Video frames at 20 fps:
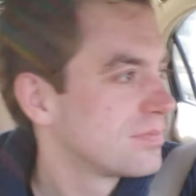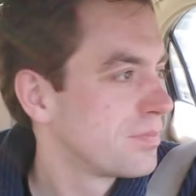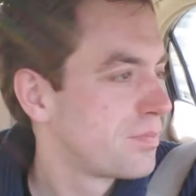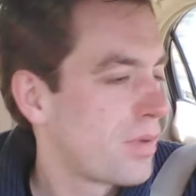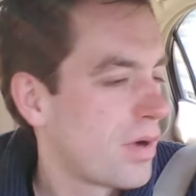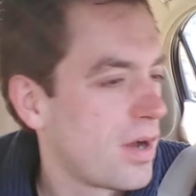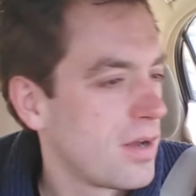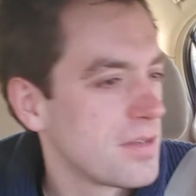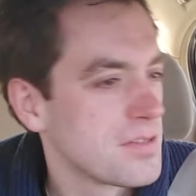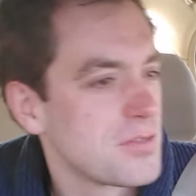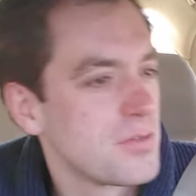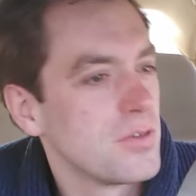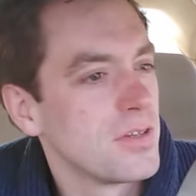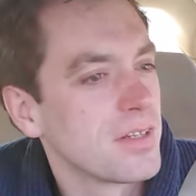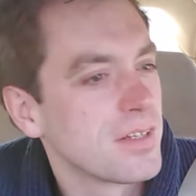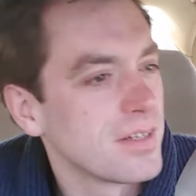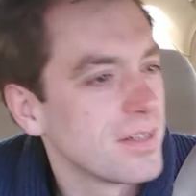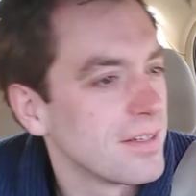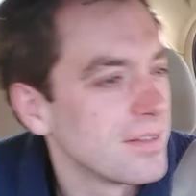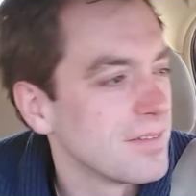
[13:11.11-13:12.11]
Paul's
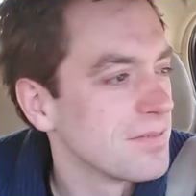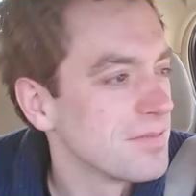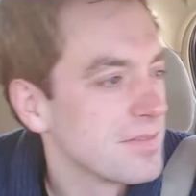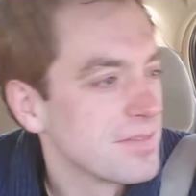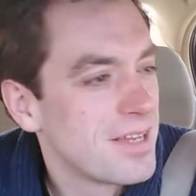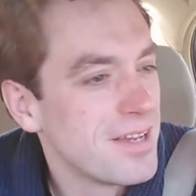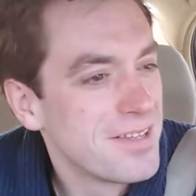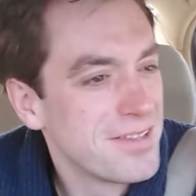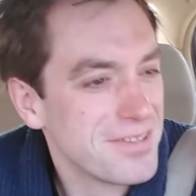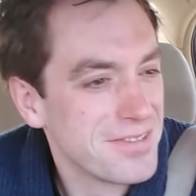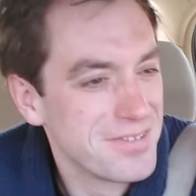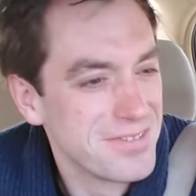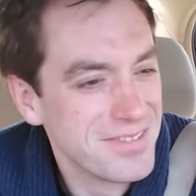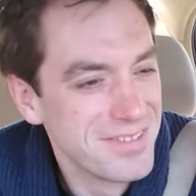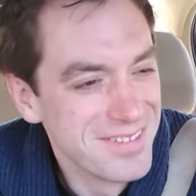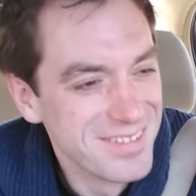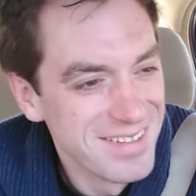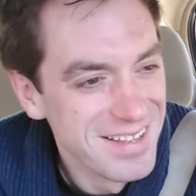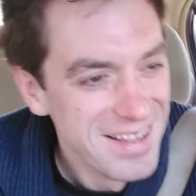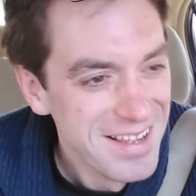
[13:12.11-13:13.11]
doing
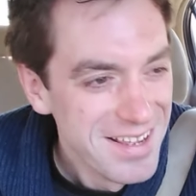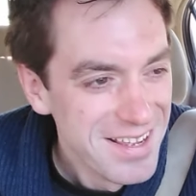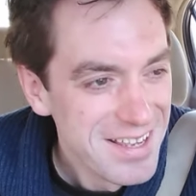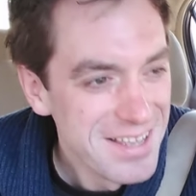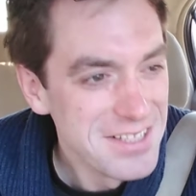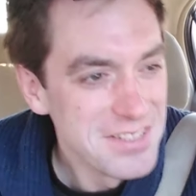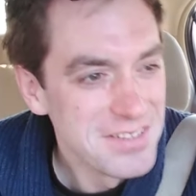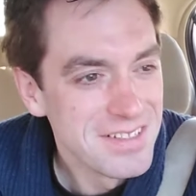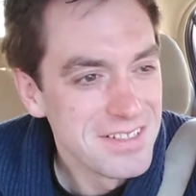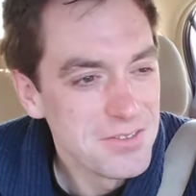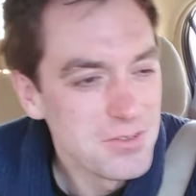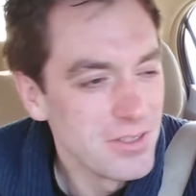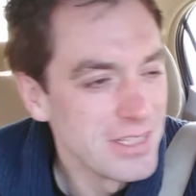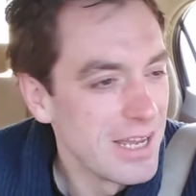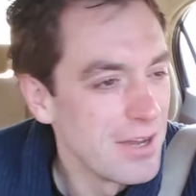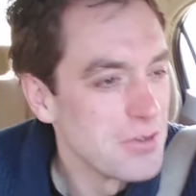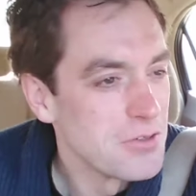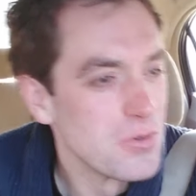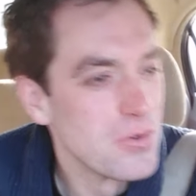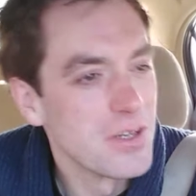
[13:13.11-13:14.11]
he's really
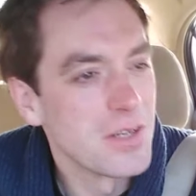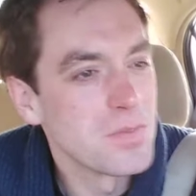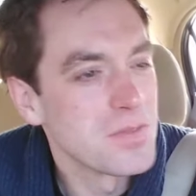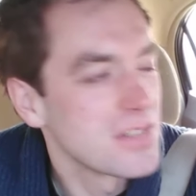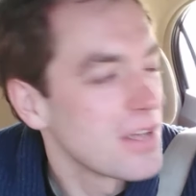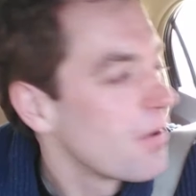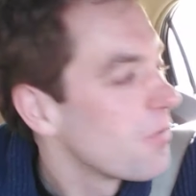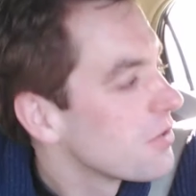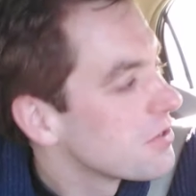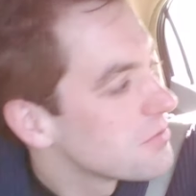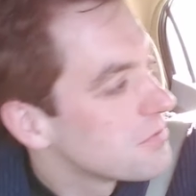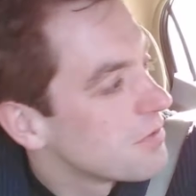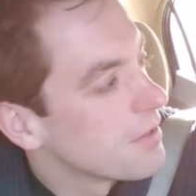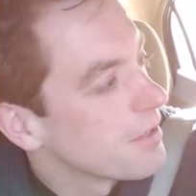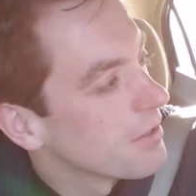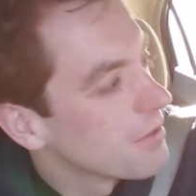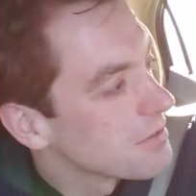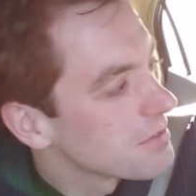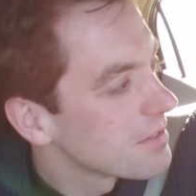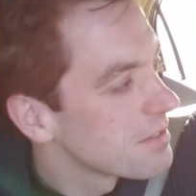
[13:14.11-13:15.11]
outdoing himself with his
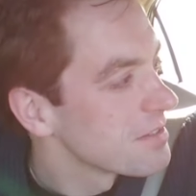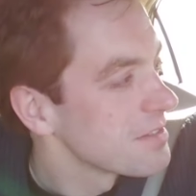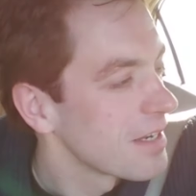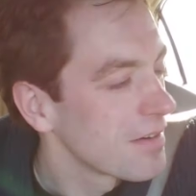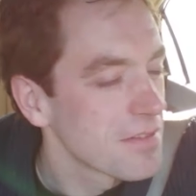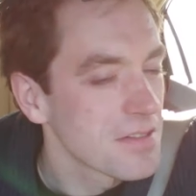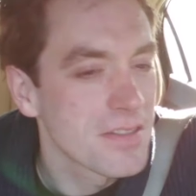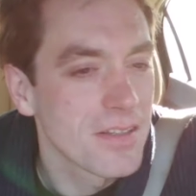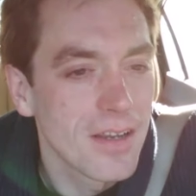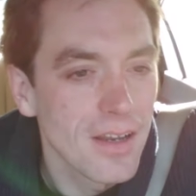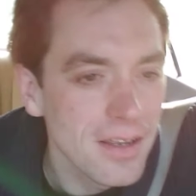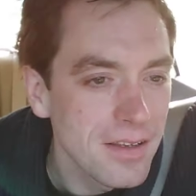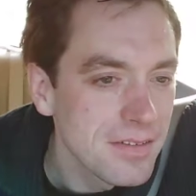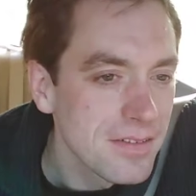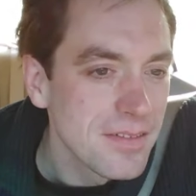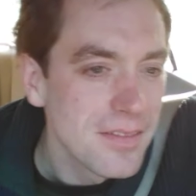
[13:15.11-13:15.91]
videos, I just have to say.